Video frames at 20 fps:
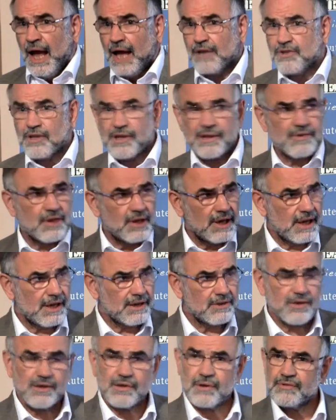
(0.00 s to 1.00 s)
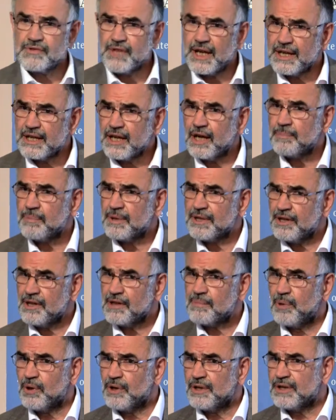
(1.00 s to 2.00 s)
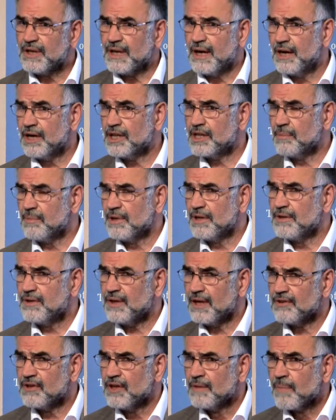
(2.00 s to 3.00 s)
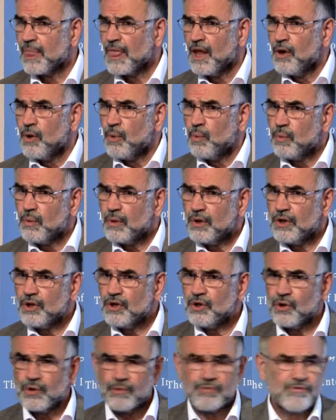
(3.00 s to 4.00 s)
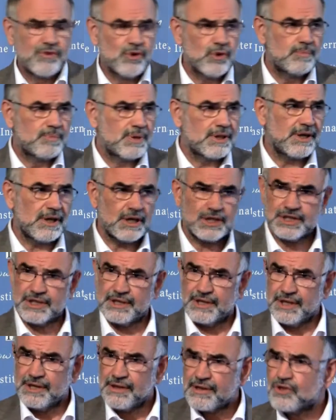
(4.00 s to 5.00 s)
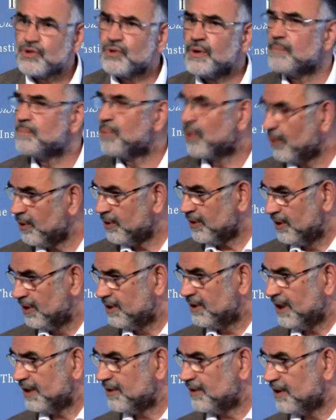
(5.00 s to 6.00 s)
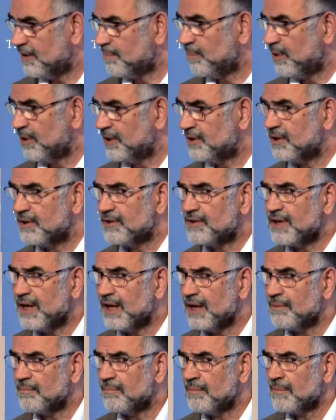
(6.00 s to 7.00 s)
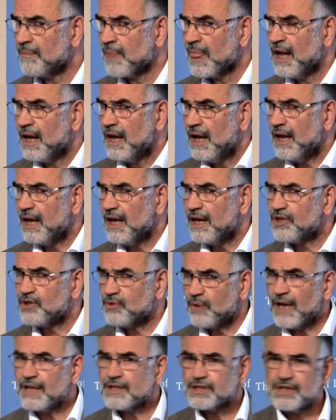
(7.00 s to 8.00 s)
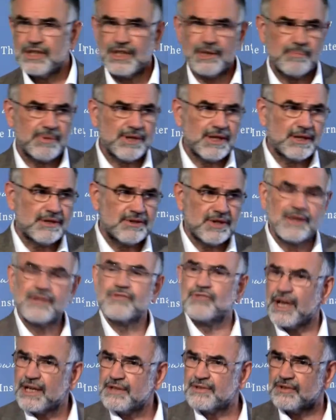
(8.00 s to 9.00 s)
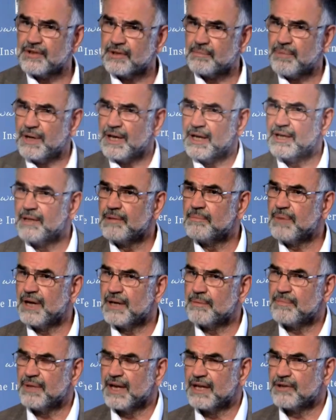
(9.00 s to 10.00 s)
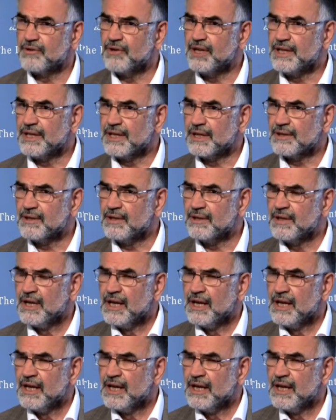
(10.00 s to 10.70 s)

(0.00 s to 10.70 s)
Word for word: And just to sort of take up at this point the argument that food production is too important at this point in time to actually be distracted by greening.